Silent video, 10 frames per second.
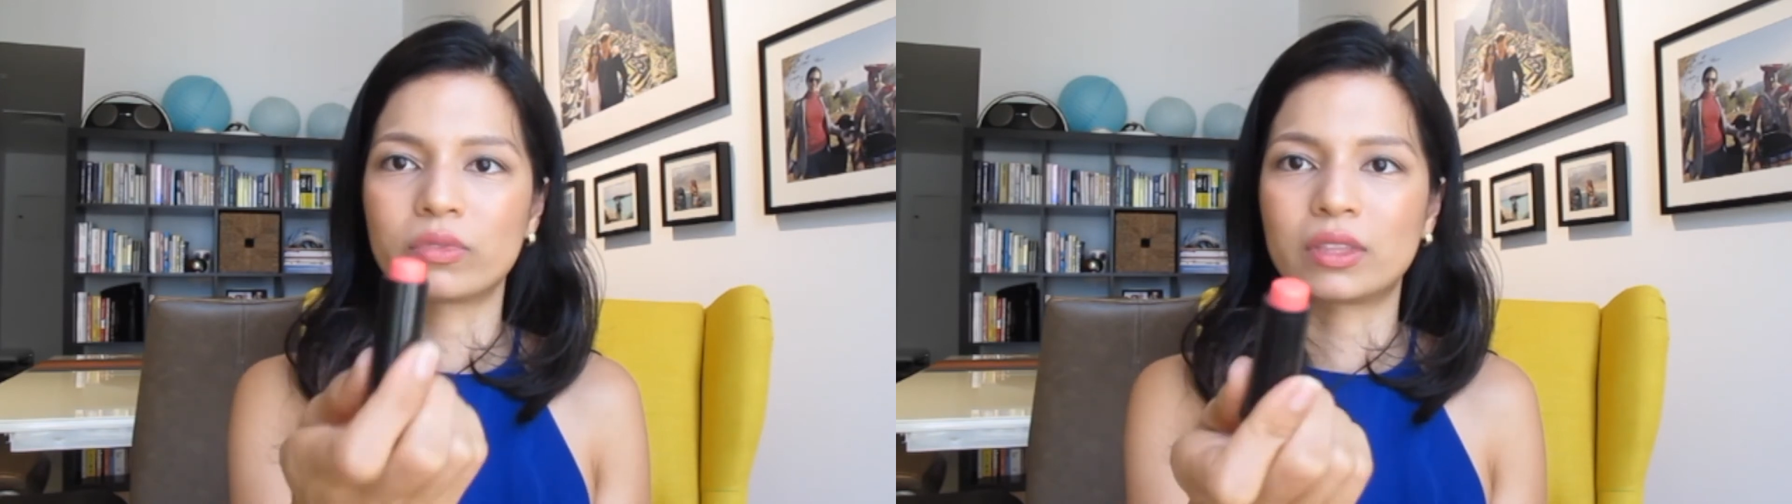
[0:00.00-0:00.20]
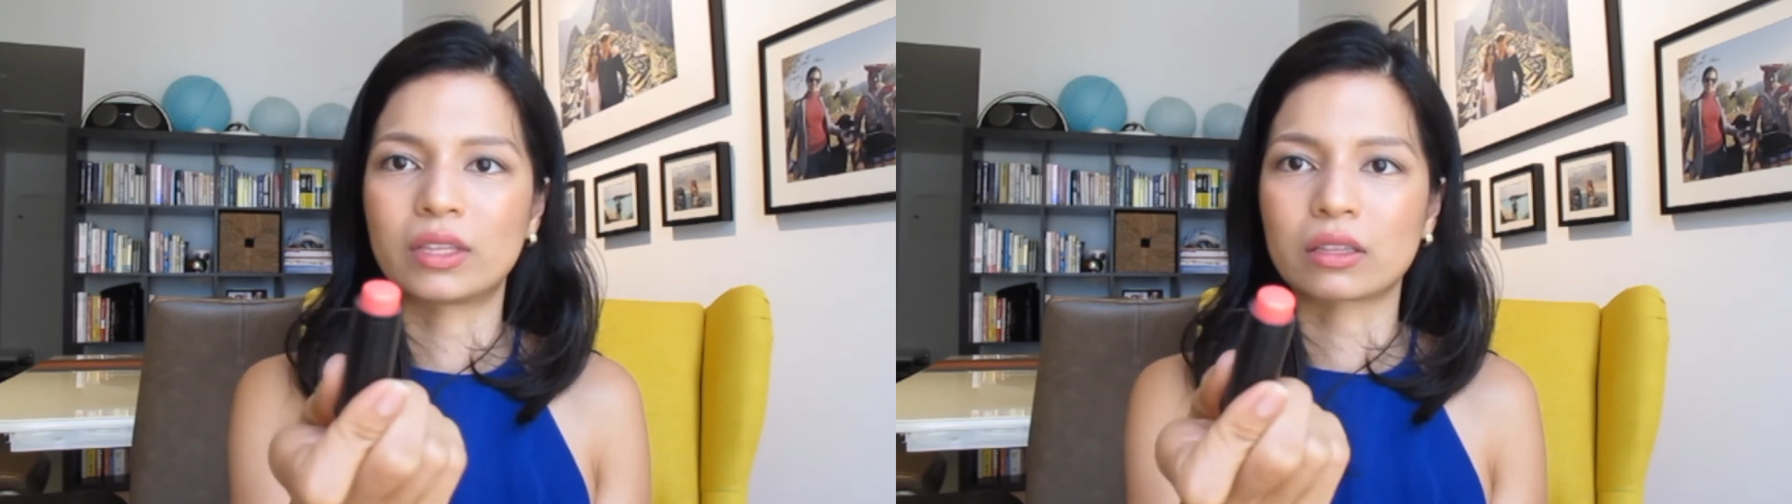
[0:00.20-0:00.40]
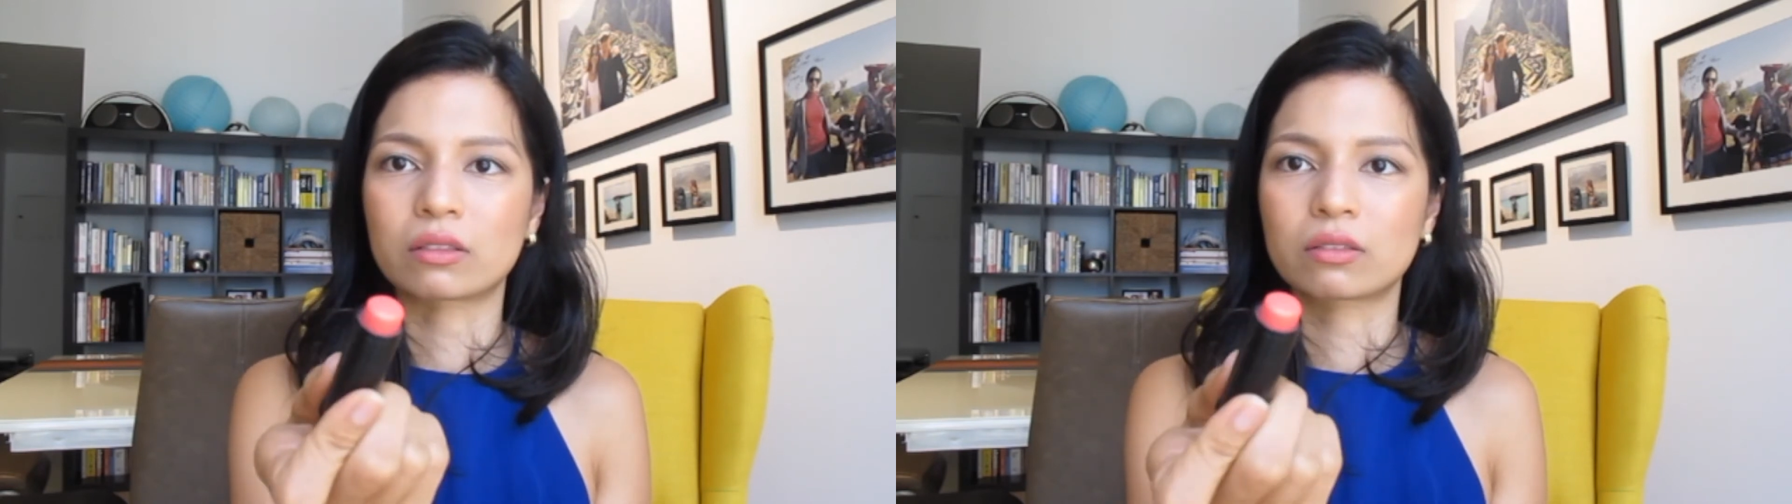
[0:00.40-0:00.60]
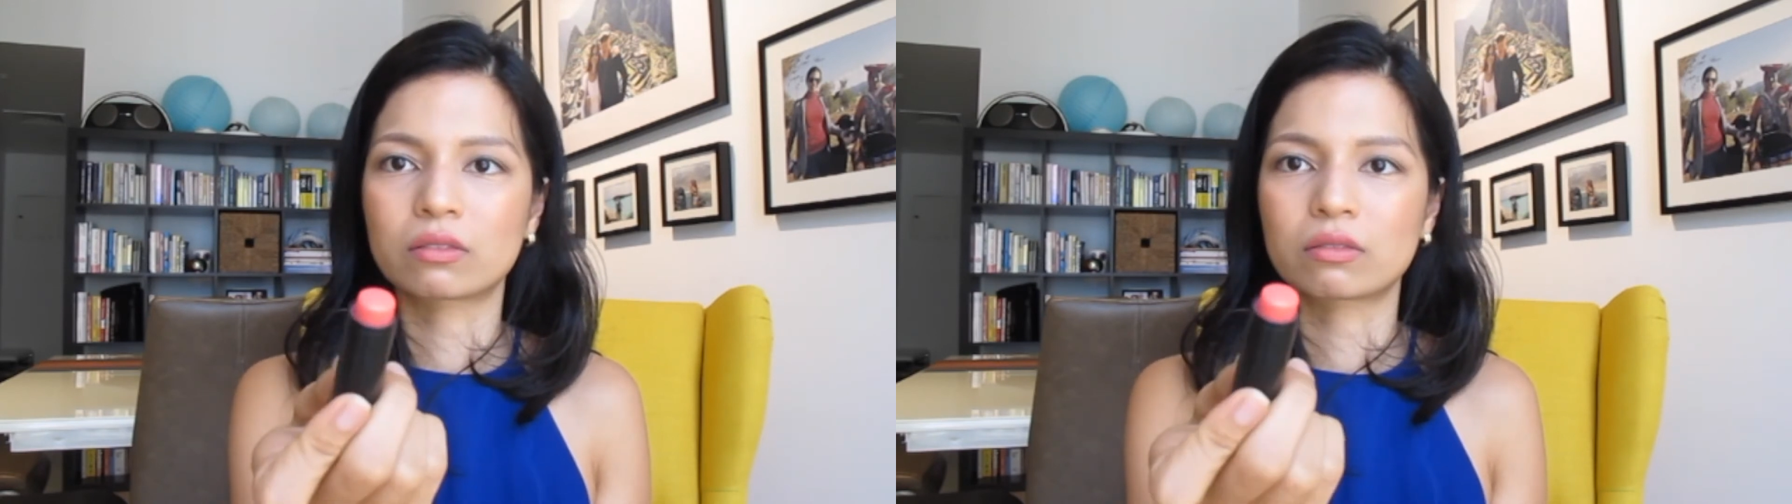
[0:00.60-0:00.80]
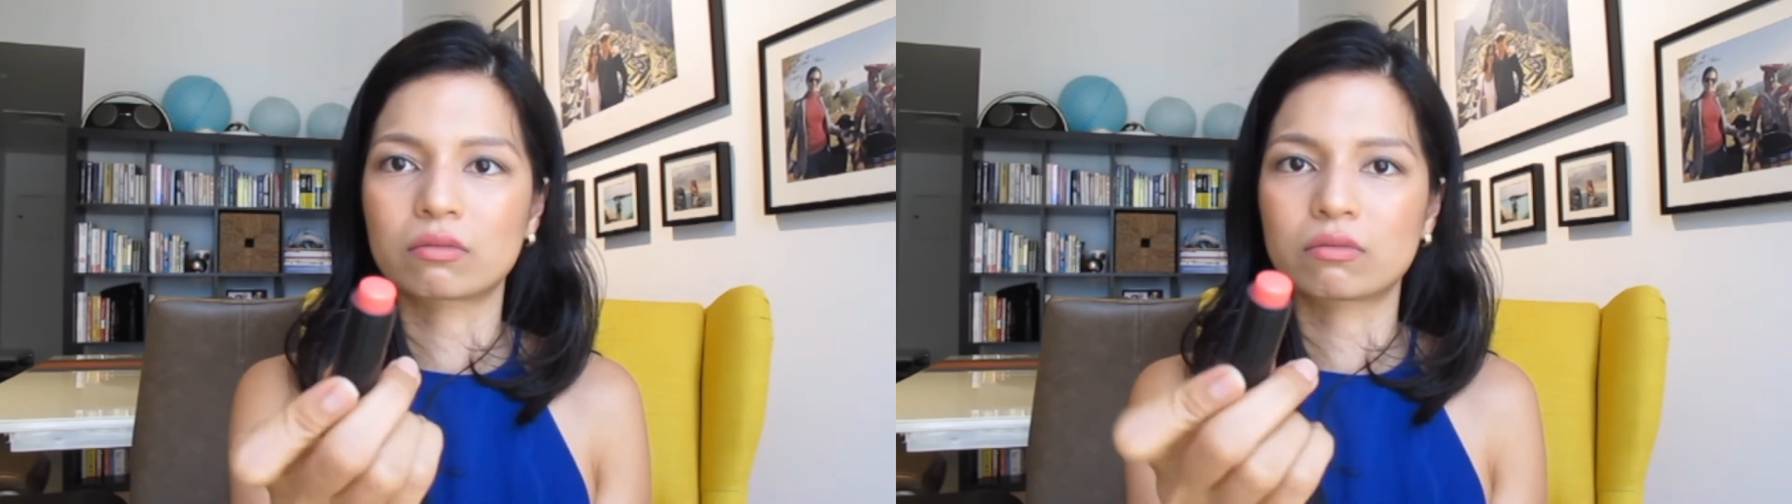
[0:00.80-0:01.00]
that
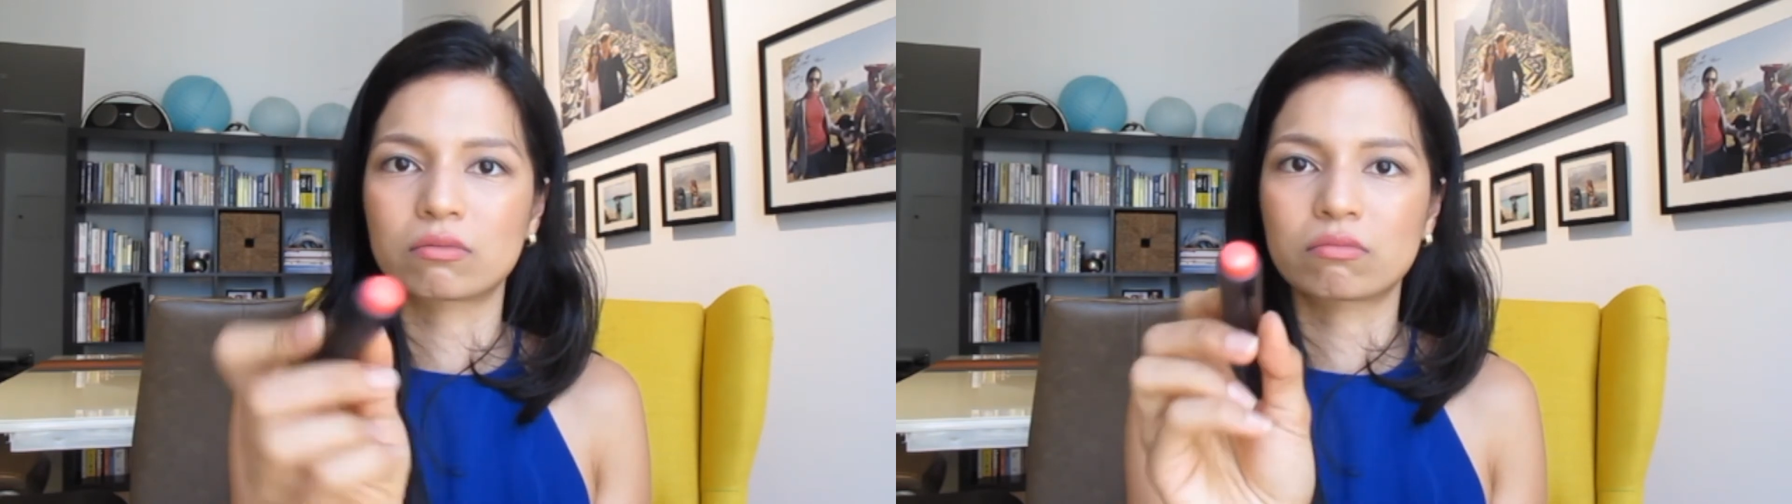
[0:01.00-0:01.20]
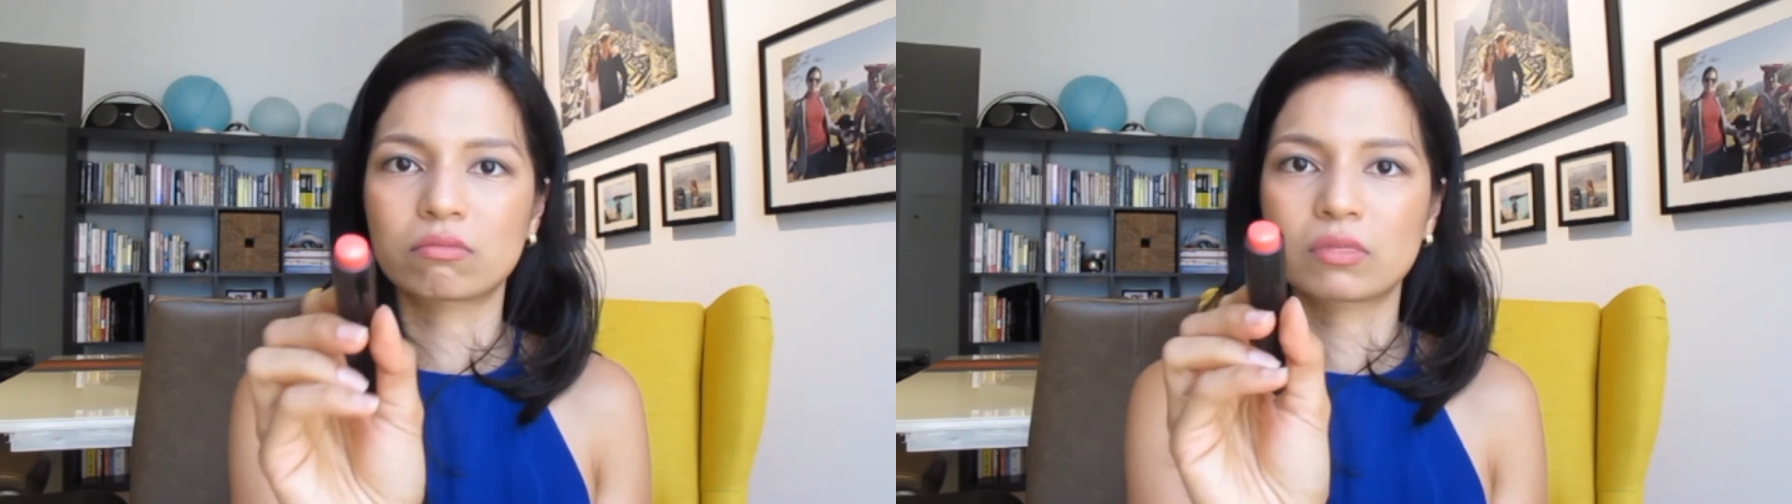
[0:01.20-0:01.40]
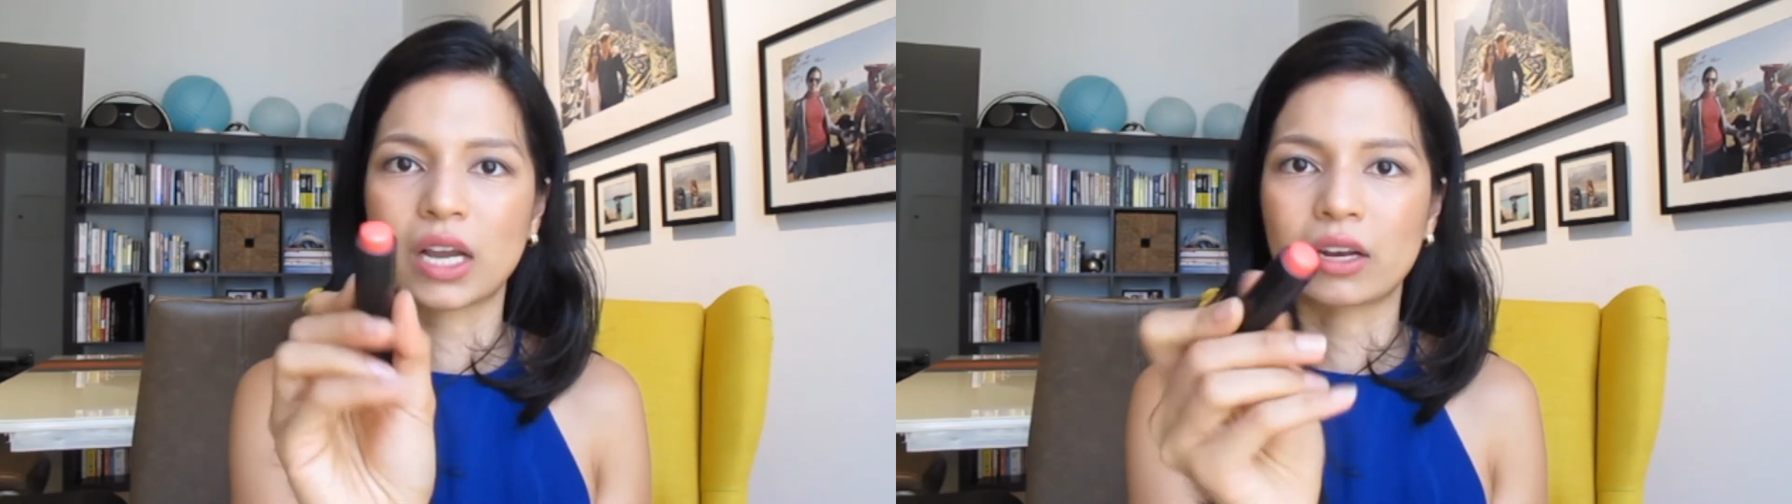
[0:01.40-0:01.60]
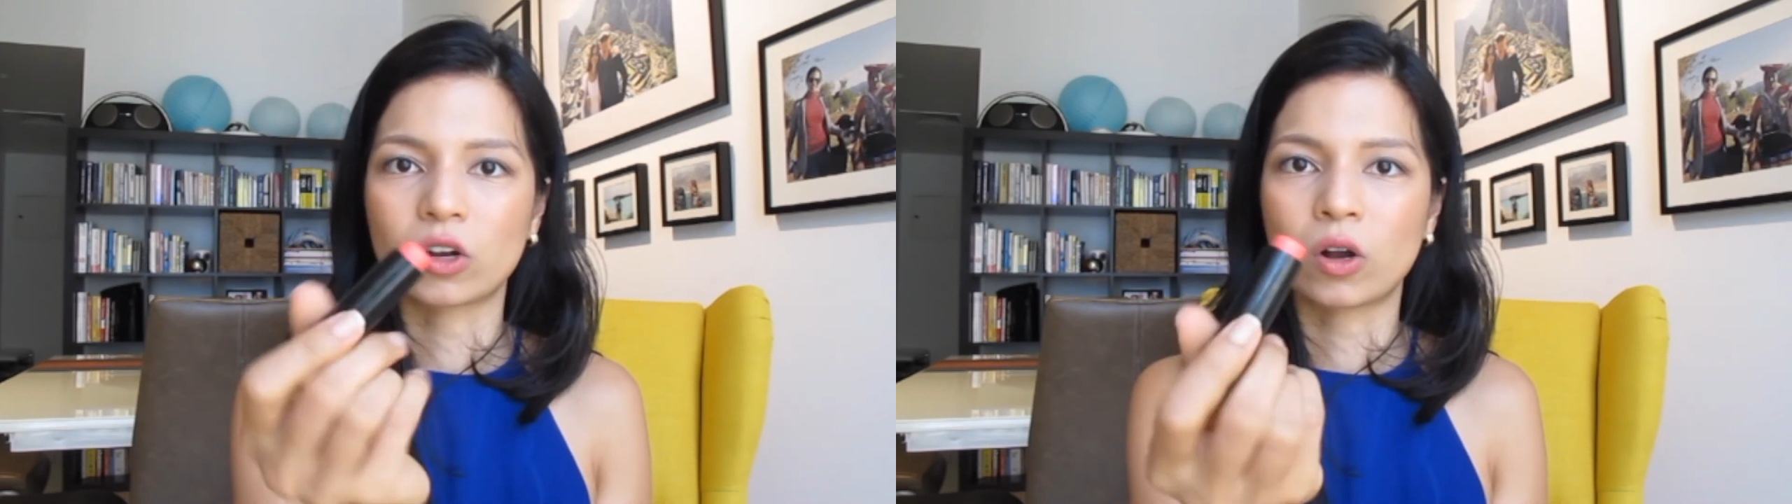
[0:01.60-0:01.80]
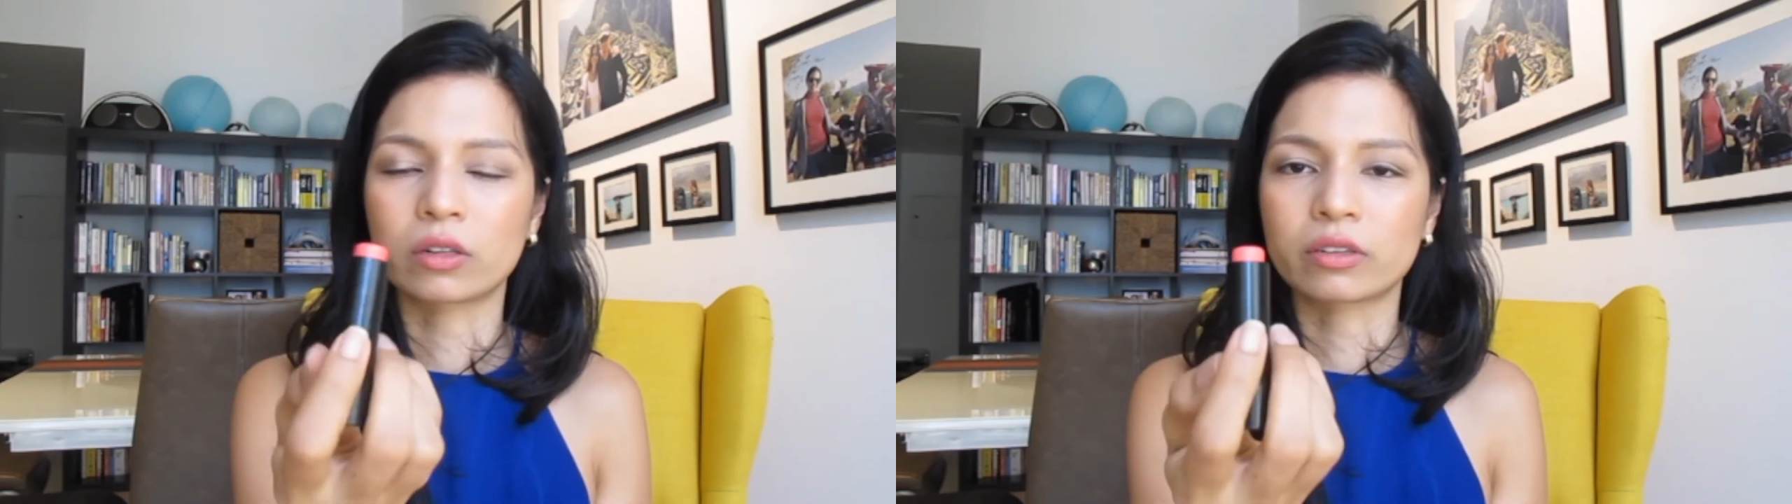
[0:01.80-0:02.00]
kind
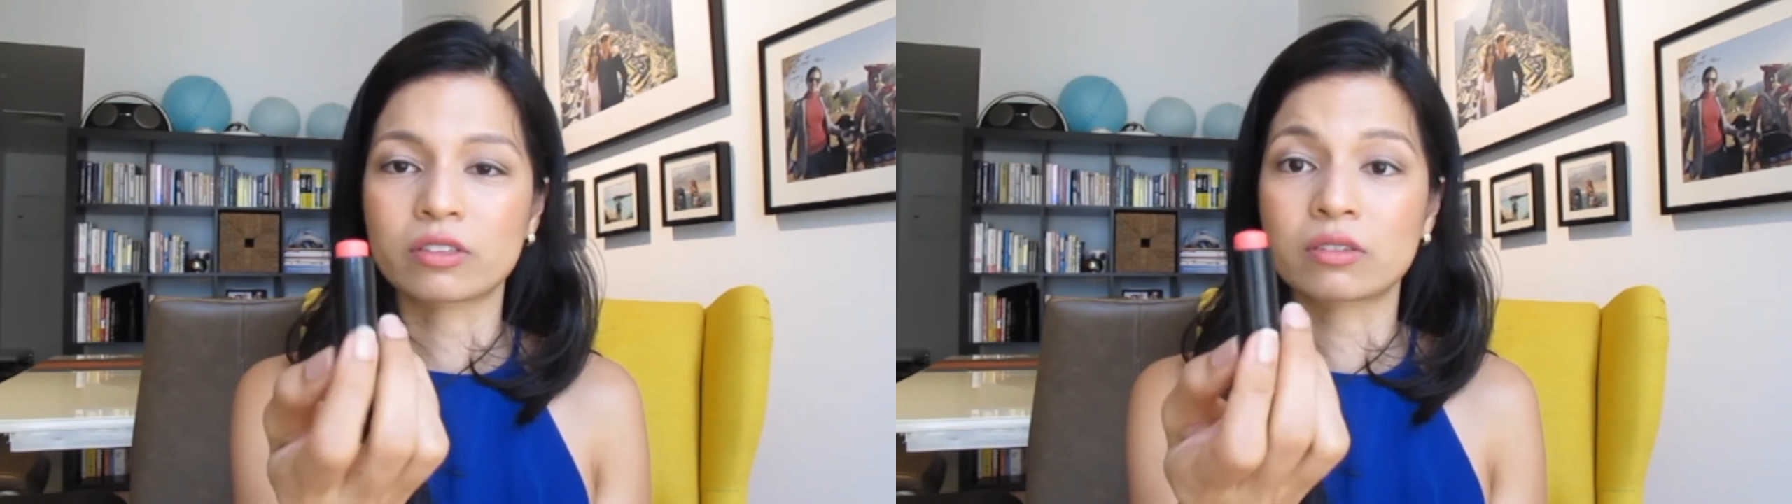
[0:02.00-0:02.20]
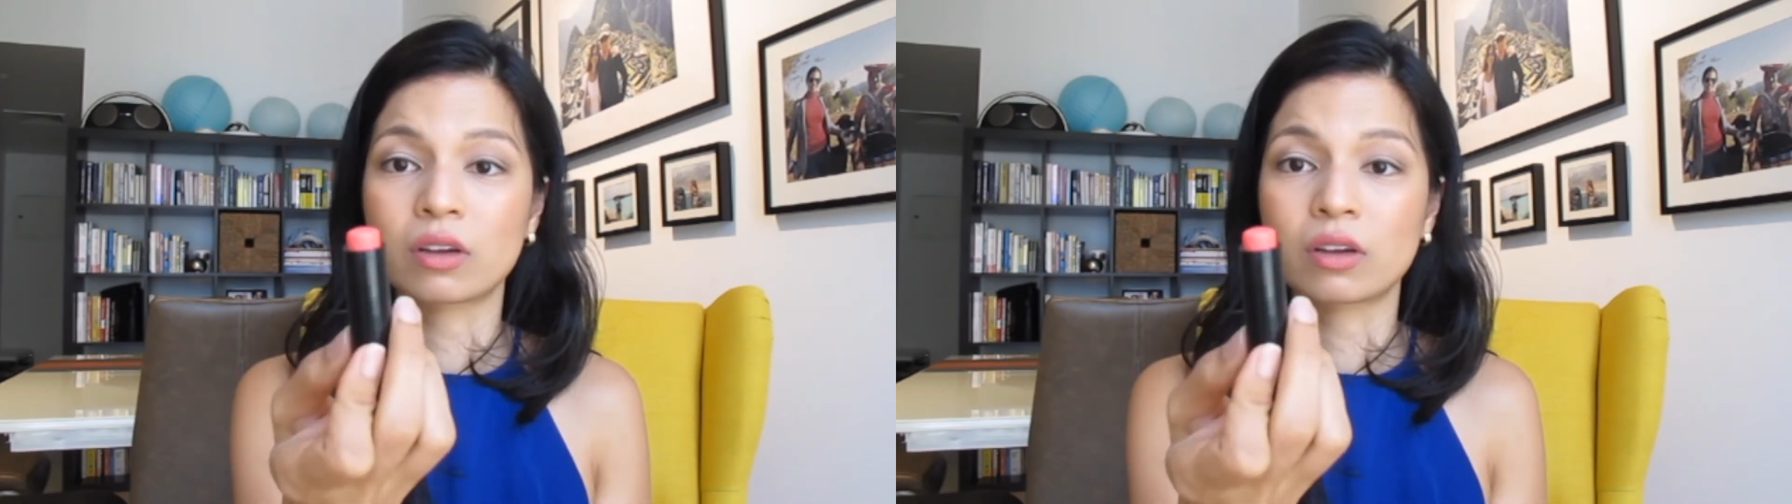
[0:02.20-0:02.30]
of colors